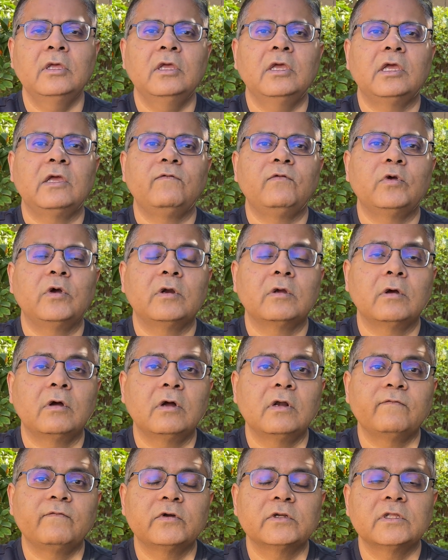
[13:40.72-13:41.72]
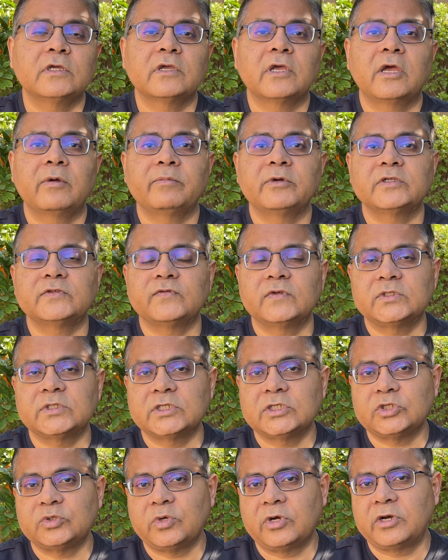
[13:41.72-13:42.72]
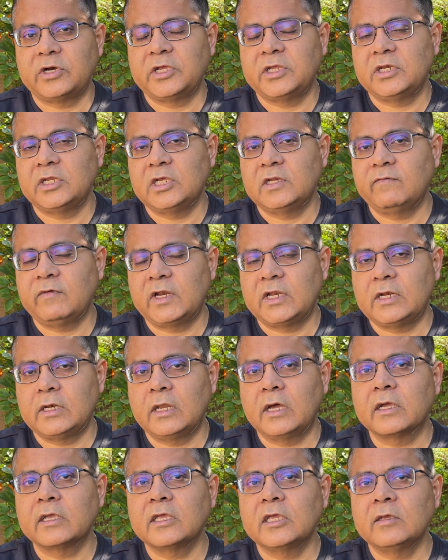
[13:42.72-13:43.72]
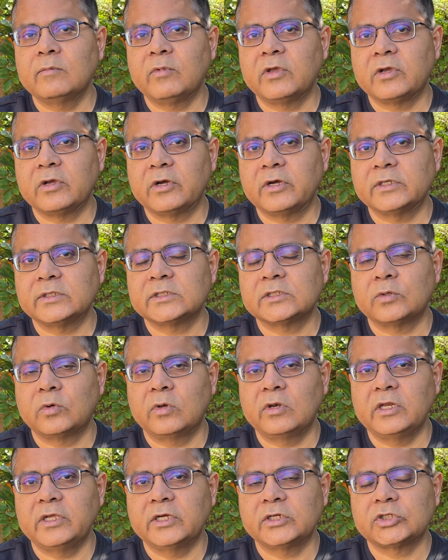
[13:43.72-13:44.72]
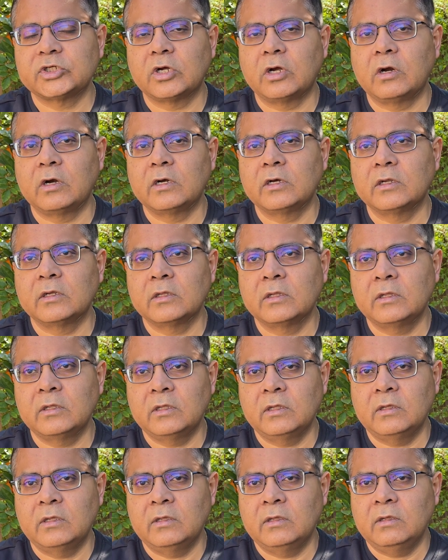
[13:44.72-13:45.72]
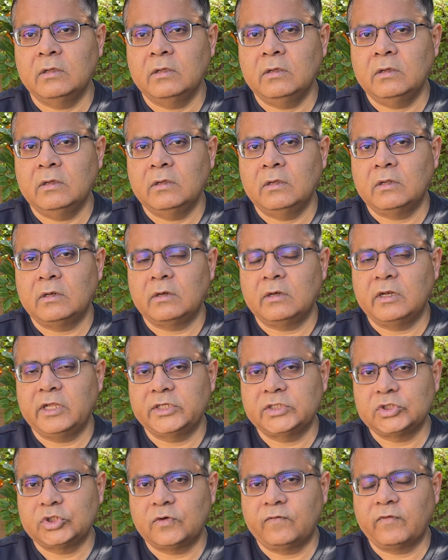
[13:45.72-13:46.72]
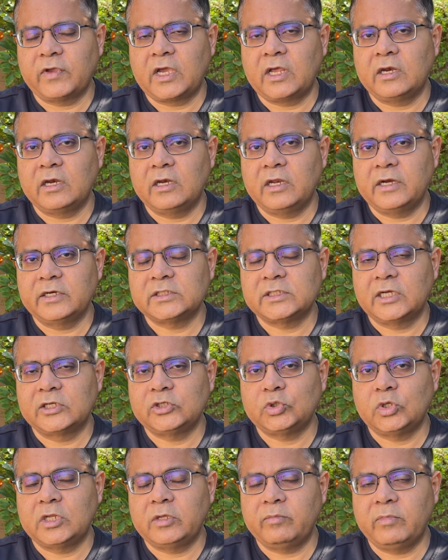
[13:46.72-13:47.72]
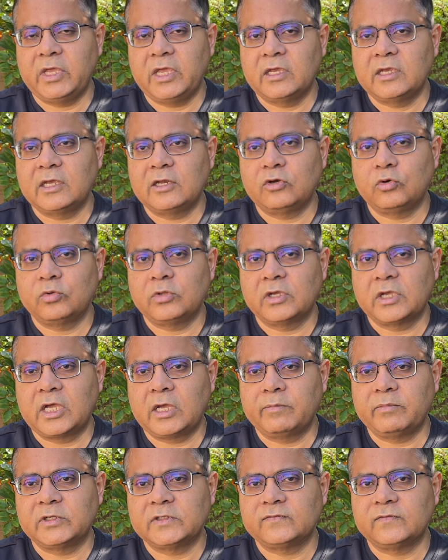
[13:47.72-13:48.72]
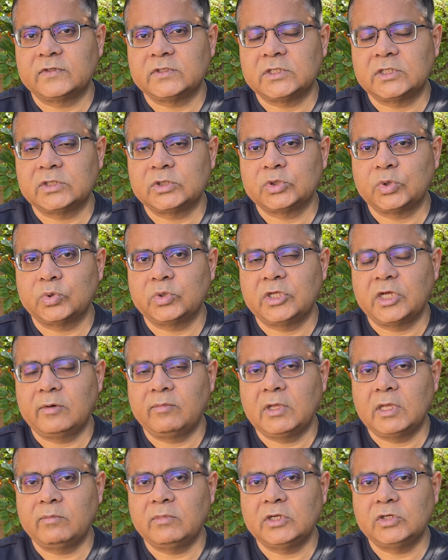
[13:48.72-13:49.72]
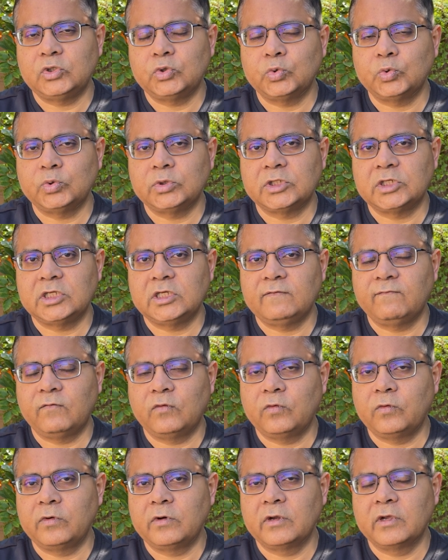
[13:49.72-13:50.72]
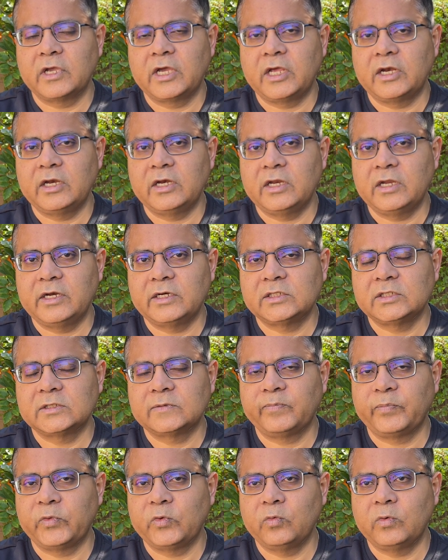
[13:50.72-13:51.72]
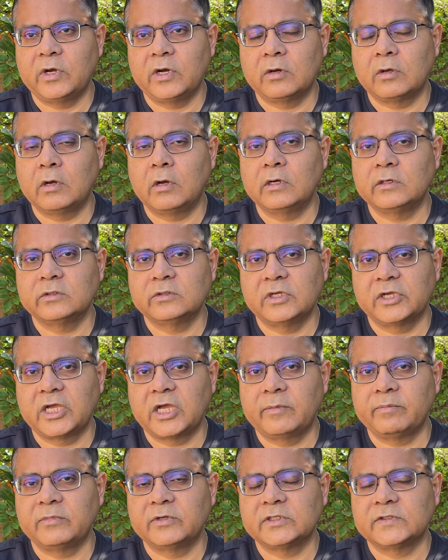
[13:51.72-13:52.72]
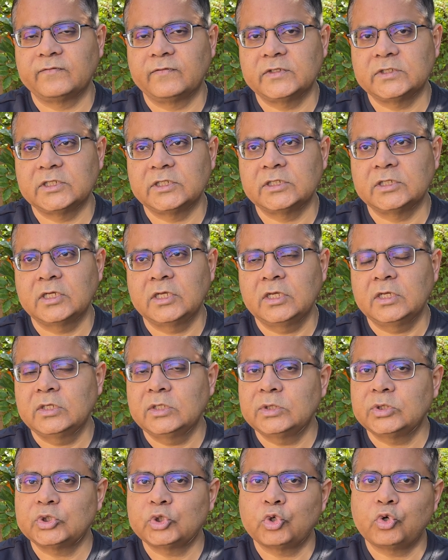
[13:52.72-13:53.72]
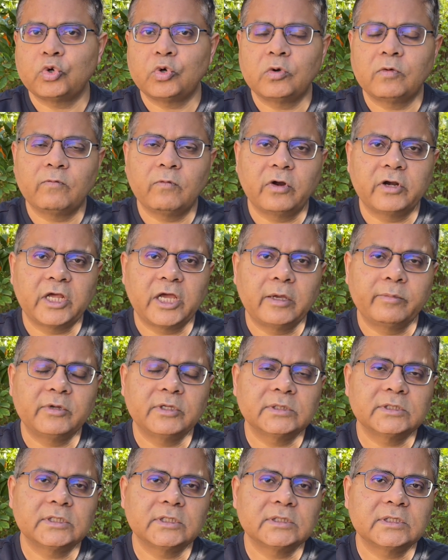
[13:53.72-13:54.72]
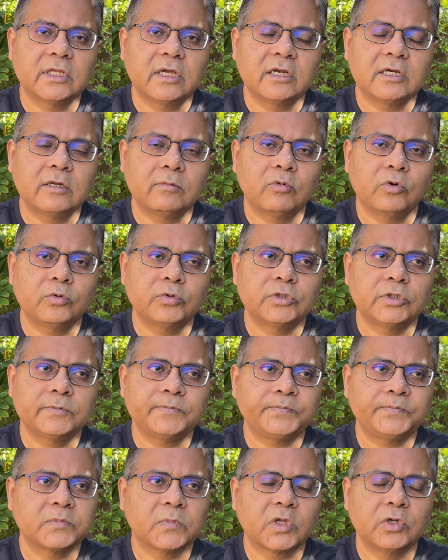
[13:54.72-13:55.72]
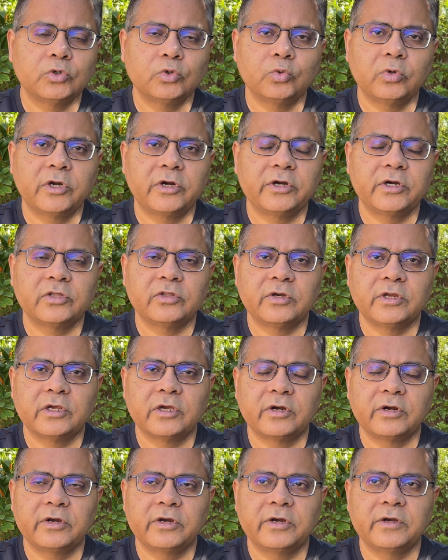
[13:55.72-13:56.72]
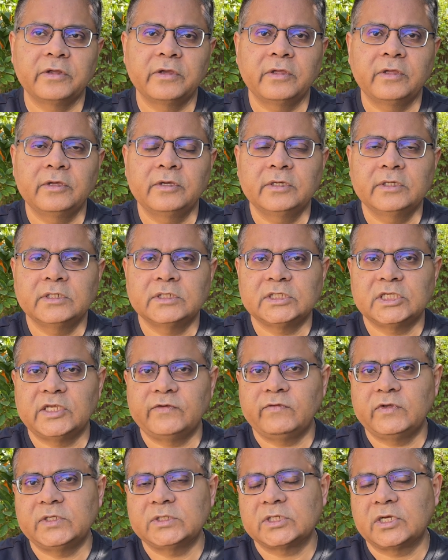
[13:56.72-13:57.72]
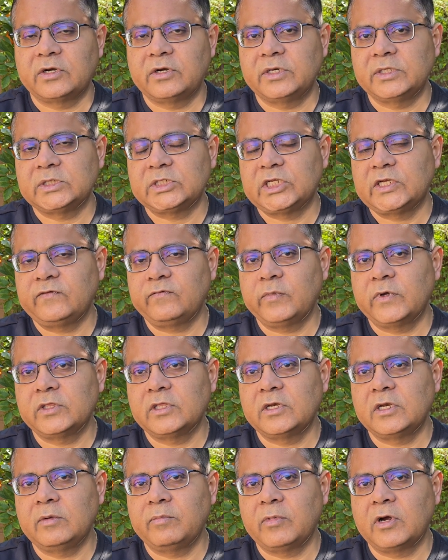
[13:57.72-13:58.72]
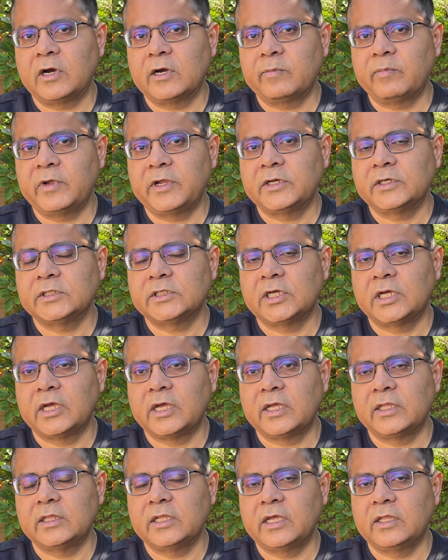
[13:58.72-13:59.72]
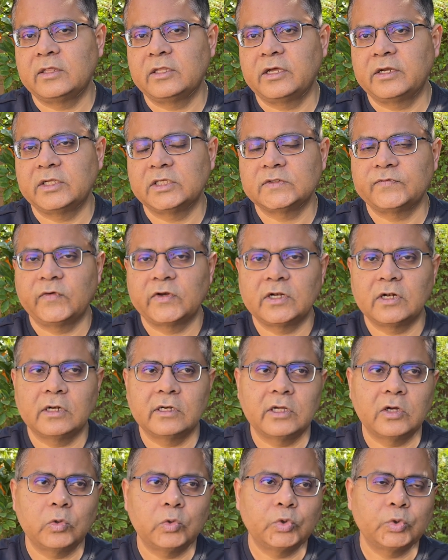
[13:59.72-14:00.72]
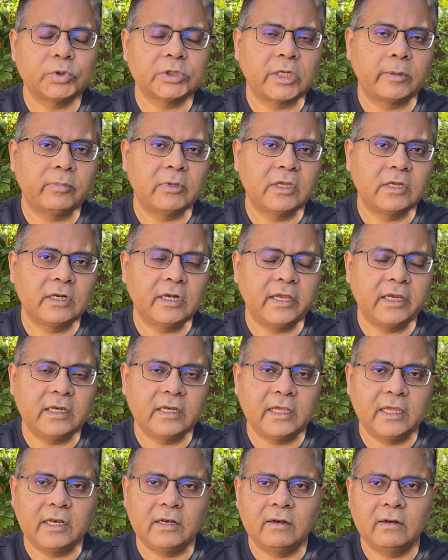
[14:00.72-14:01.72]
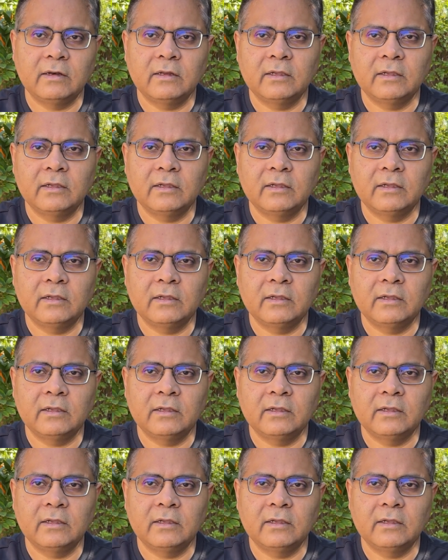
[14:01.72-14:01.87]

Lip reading: if you are called for the campus visit, you are indeed very lucky, because only a short list of candidates actually make it to the campus visit. So there may be 2, 3, 4 candidates who are called to the campus visit. So what happens is that about 200-300 CVs are received by the department, and then that is whittled down to something like 10